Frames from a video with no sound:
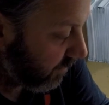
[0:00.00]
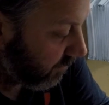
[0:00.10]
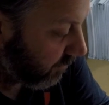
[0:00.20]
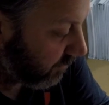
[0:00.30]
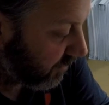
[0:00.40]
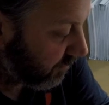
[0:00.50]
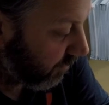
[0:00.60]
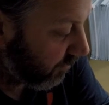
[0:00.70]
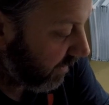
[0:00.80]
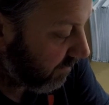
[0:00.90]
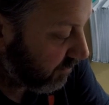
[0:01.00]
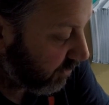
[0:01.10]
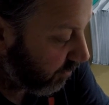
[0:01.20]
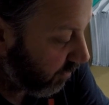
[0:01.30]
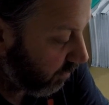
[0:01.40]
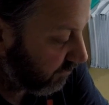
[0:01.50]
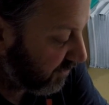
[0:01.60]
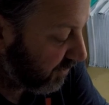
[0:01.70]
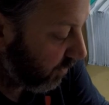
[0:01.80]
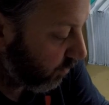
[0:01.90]
We're going to scroll down and turn off
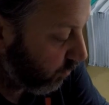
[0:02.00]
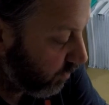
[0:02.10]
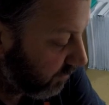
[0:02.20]
sold.